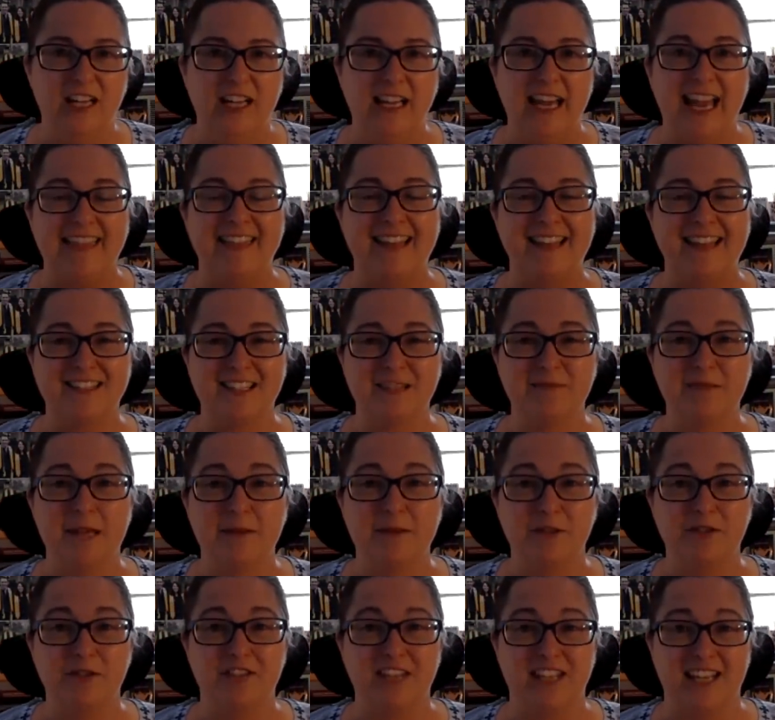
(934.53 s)
And then sometimes
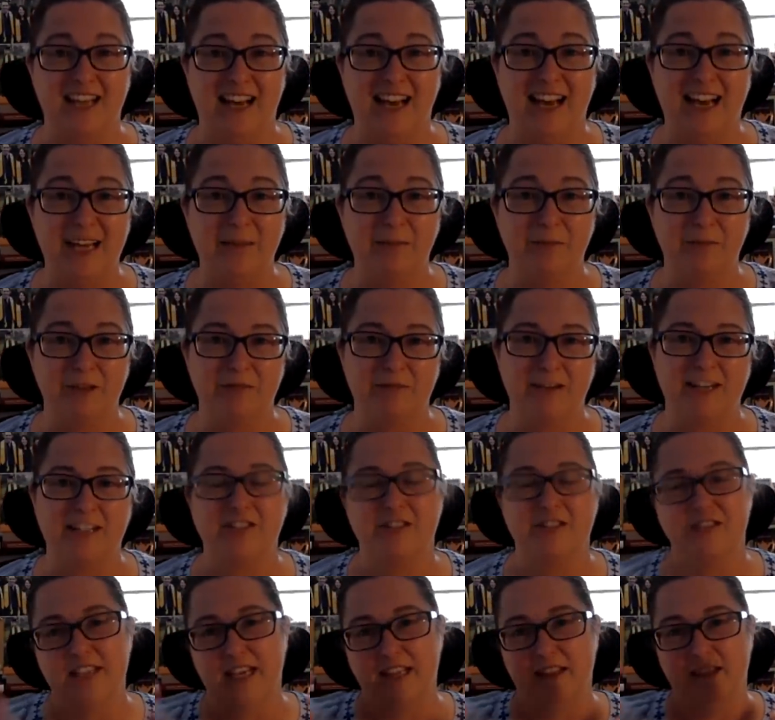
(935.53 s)
you see a hybrid, right? So
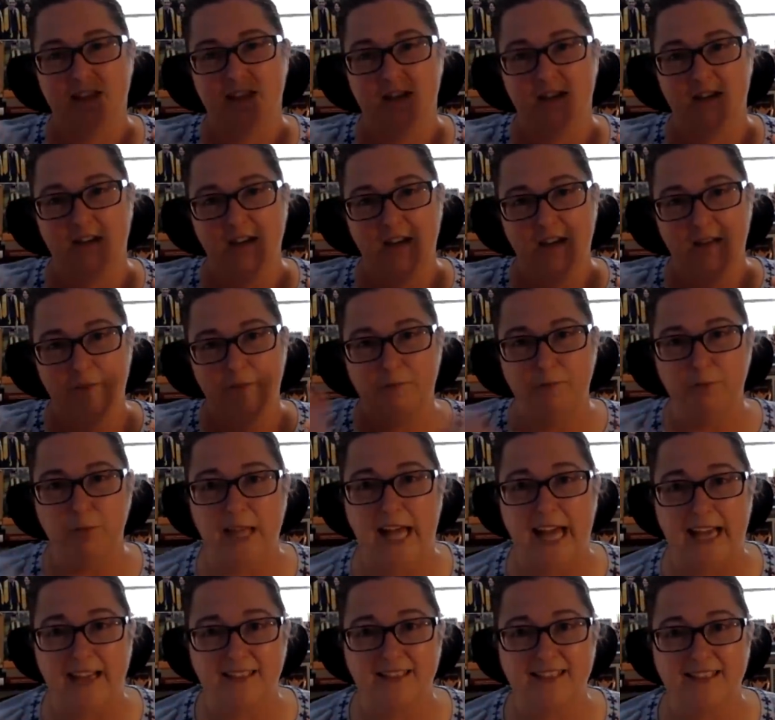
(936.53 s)
it's like they're
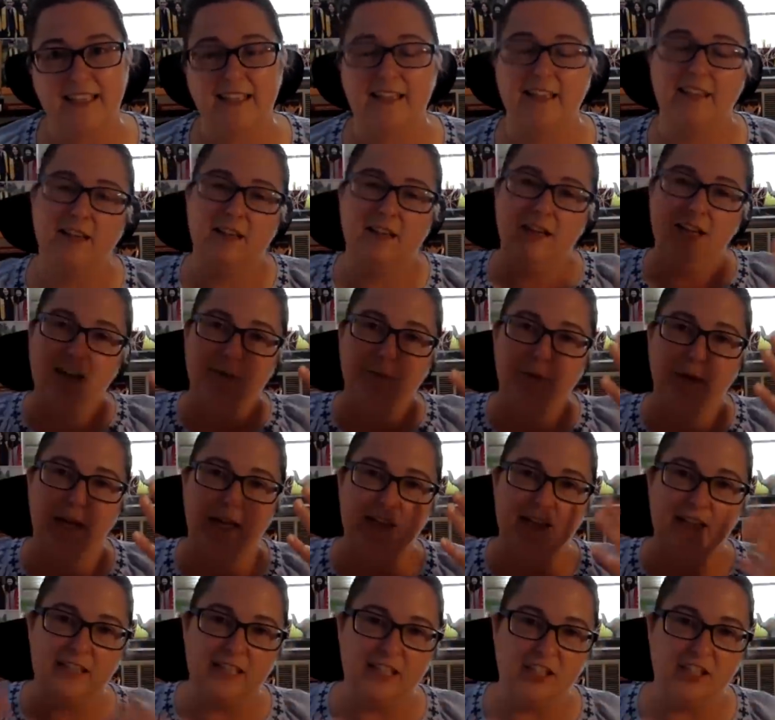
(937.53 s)
black skin, but
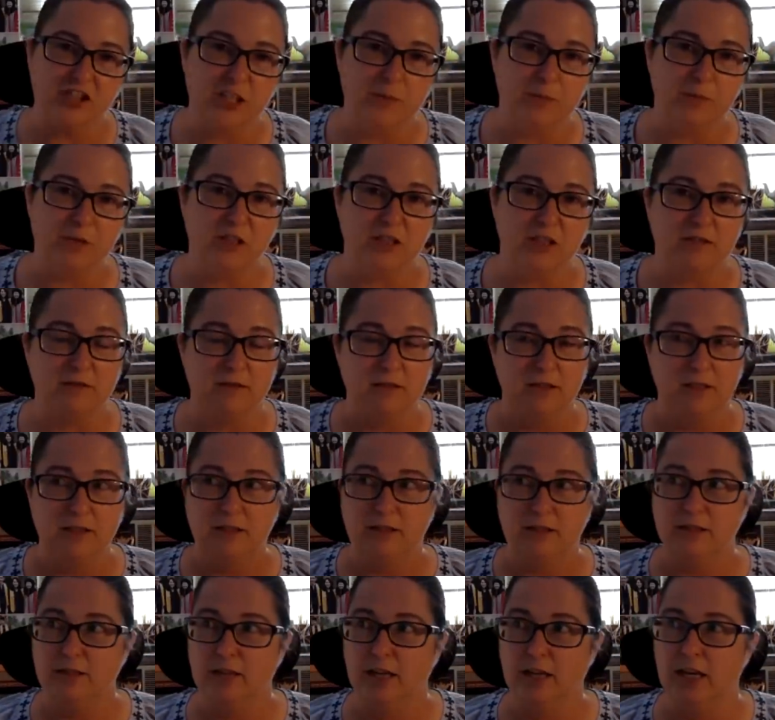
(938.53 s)
in Egyptian
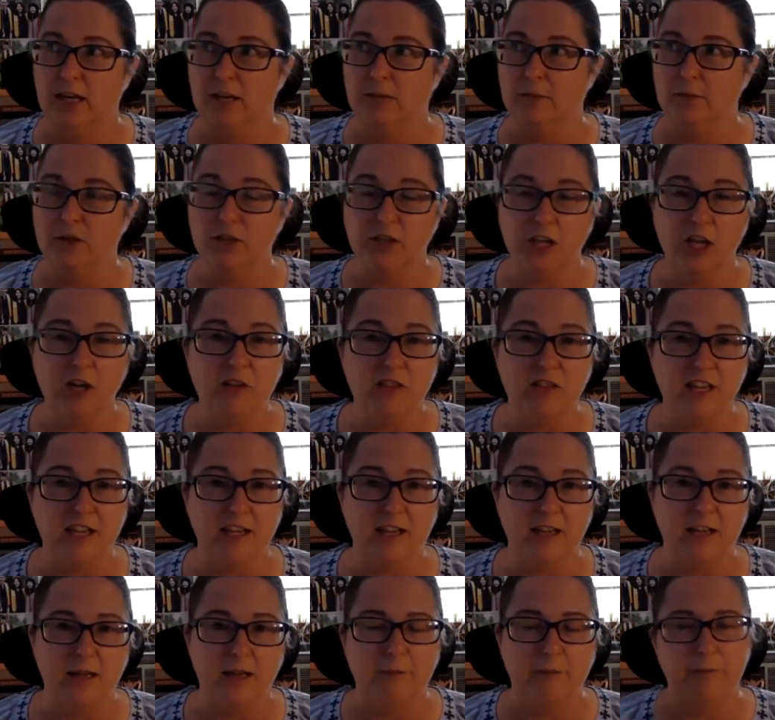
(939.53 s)
um,
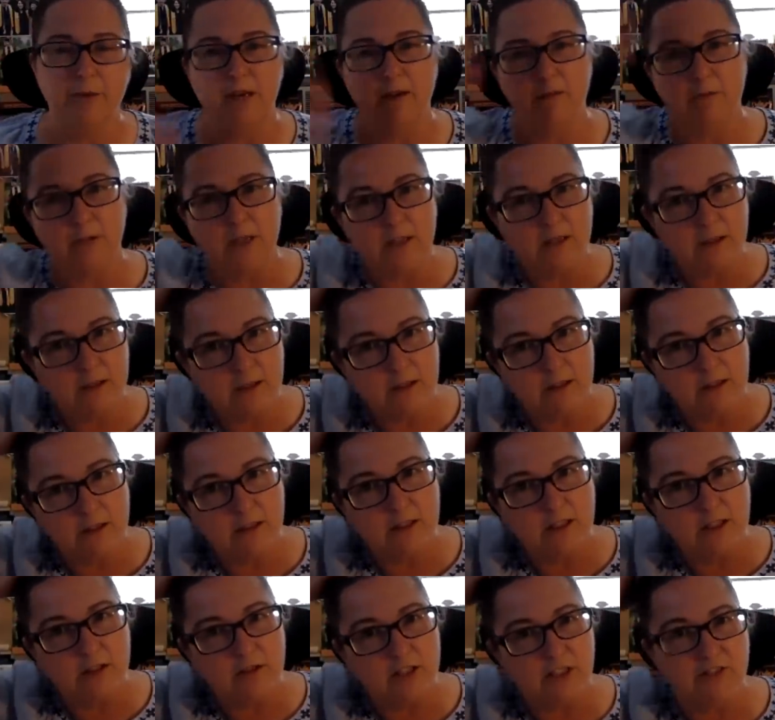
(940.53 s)
clothing, but with
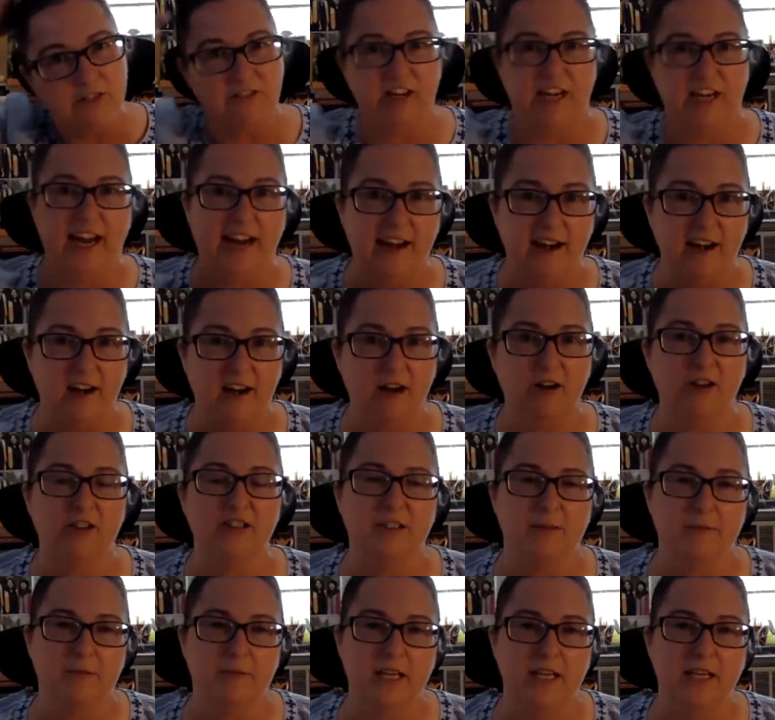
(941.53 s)
you know different hair or
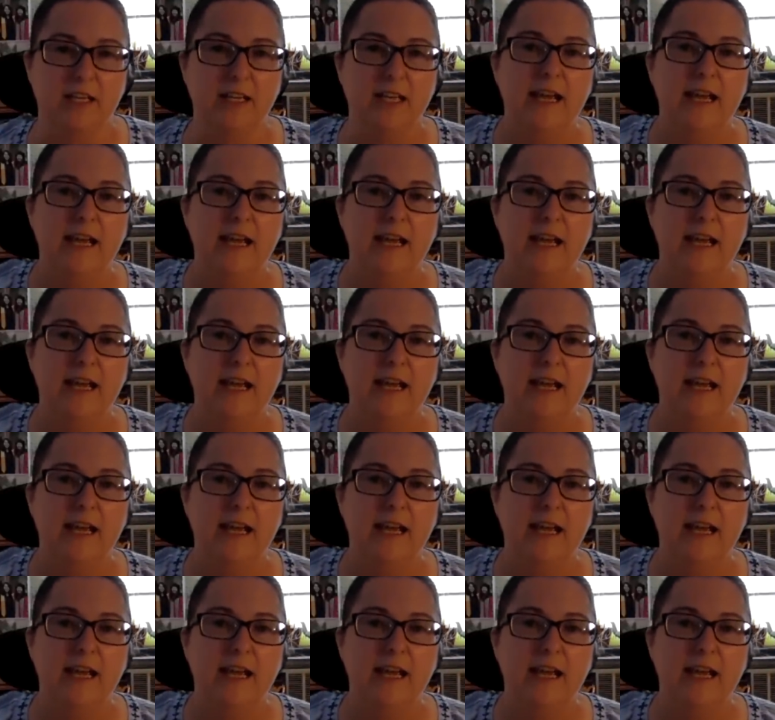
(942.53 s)
something.